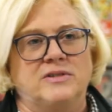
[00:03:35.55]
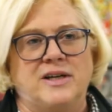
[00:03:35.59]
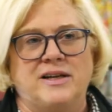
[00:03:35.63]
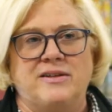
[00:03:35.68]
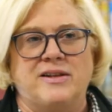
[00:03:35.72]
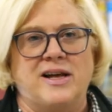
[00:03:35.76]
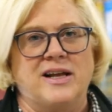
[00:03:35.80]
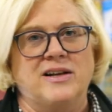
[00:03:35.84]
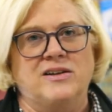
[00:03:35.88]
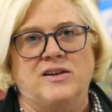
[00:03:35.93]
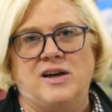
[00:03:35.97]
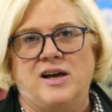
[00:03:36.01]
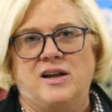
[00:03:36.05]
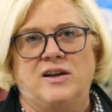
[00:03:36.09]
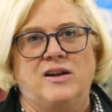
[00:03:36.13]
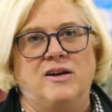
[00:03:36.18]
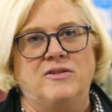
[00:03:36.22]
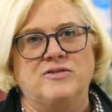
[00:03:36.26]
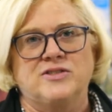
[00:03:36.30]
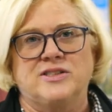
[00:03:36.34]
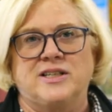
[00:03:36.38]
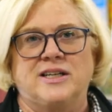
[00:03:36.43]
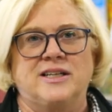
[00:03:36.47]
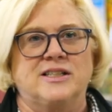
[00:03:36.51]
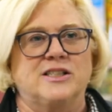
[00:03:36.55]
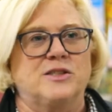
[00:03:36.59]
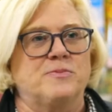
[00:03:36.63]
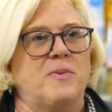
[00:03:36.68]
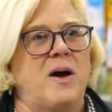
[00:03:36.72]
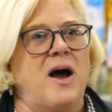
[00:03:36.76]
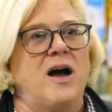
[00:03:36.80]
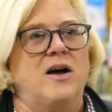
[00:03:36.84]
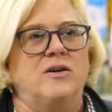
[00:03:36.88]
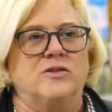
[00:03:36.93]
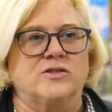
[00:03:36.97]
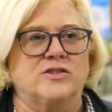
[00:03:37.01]
And I, I love seeing
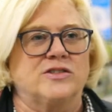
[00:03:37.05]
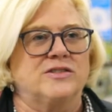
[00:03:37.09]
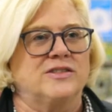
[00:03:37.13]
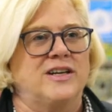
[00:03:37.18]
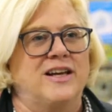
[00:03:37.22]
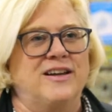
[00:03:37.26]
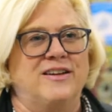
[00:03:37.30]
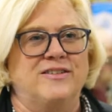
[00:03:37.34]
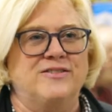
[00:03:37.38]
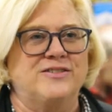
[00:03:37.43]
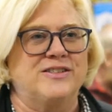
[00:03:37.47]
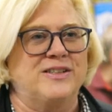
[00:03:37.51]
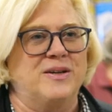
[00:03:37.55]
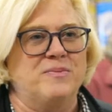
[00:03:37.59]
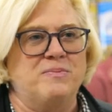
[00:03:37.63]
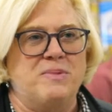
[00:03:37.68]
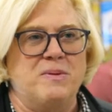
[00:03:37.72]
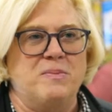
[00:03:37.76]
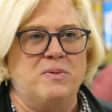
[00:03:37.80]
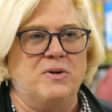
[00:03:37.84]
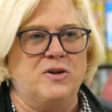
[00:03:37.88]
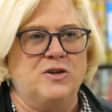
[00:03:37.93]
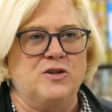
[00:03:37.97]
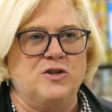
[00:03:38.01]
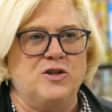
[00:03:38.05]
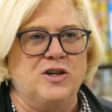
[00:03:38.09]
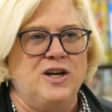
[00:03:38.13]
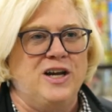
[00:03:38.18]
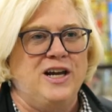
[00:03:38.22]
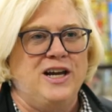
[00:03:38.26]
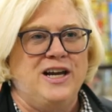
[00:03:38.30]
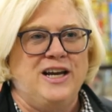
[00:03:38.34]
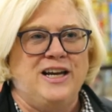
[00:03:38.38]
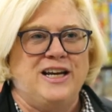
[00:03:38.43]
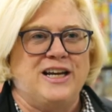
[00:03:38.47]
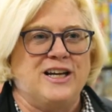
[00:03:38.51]
smiles. I love seeing people in,
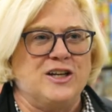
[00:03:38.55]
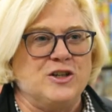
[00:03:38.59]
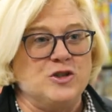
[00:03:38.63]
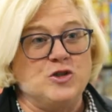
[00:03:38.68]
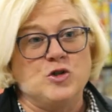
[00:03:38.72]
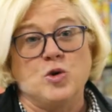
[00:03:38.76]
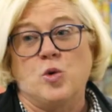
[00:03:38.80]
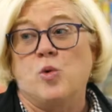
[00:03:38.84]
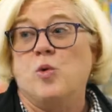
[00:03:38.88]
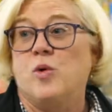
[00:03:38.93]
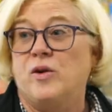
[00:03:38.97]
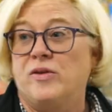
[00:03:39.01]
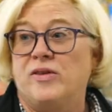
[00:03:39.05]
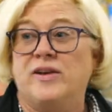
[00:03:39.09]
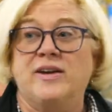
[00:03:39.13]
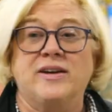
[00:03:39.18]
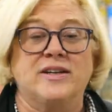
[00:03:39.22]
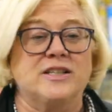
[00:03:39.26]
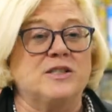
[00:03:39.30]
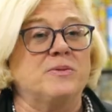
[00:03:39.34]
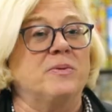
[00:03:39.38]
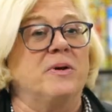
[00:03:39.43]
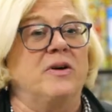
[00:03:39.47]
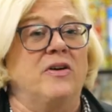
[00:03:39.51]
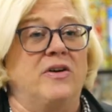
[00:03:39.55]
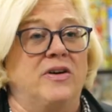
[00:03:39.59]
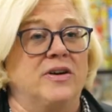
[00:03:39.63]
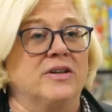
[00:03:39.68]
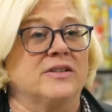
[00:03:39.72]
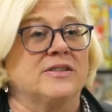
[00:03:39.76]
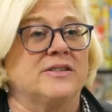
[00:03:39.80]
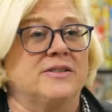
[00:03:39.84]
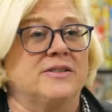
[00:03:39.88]
enjoy the experience.